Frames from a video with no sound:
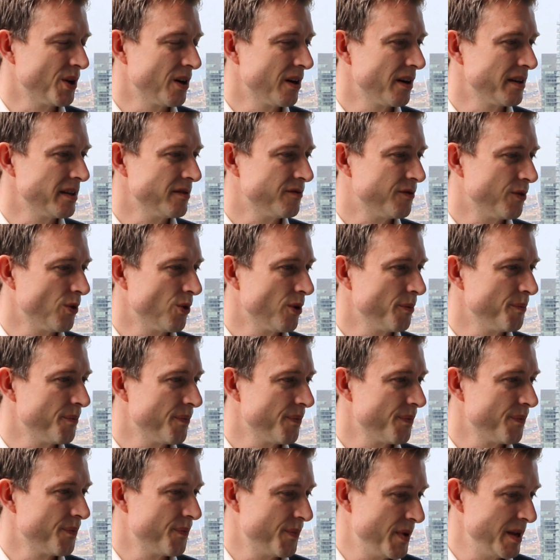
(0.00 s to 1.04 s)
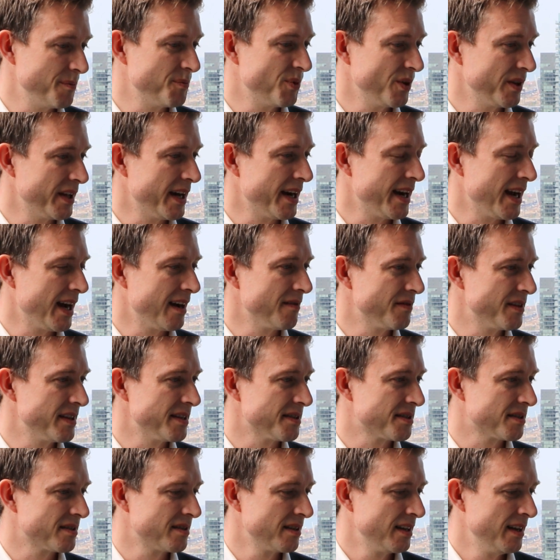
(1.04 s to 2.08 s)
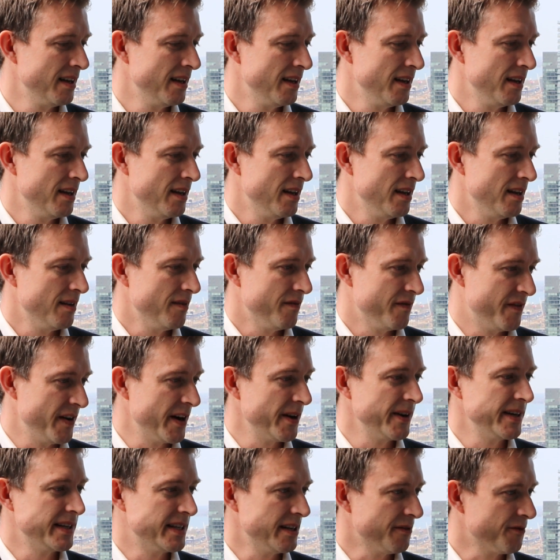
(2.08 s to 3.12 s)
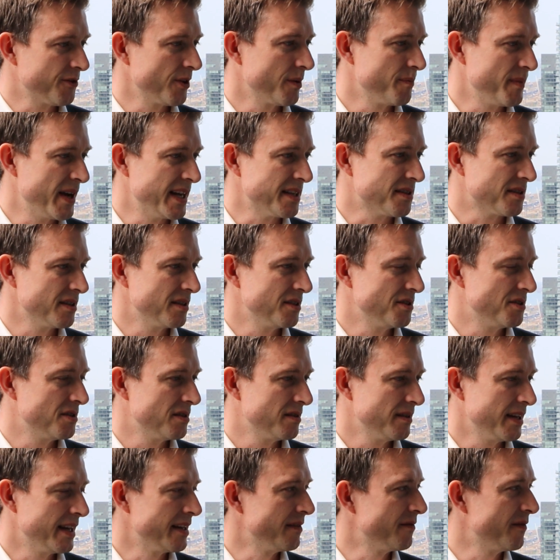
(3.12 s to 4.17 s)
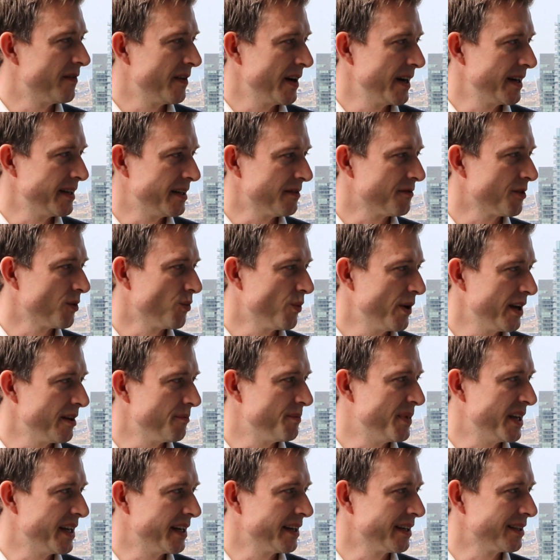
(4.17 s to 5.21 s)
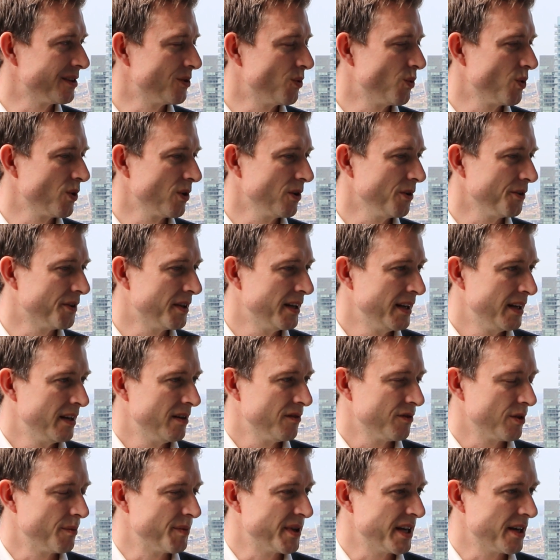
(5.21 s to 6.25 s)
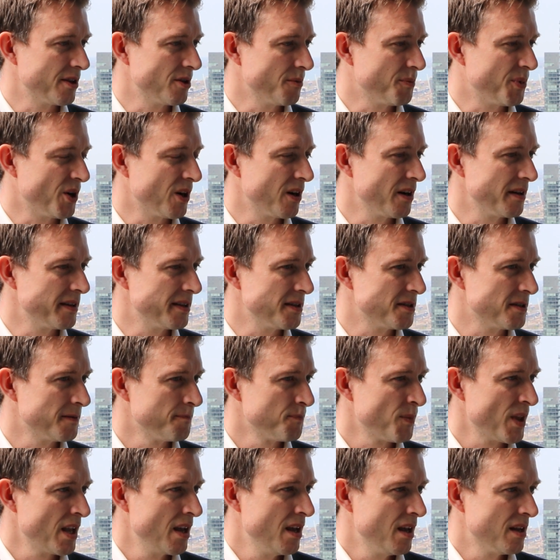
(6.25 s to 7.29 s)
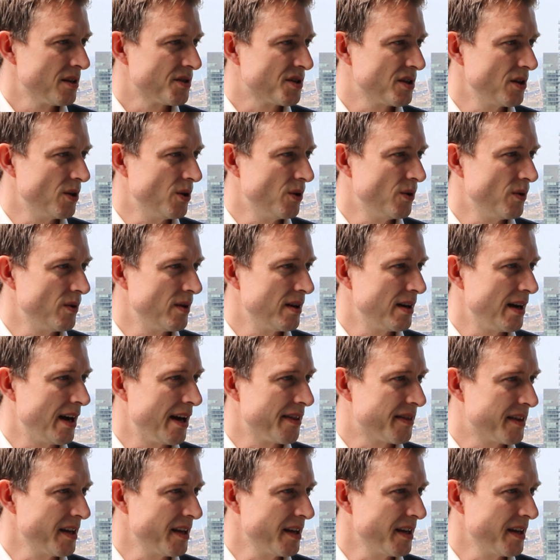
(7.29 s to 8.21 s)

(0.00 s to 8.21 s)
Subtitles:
Party, for people that have this very different message and very different way of being in the world from the other parties. So I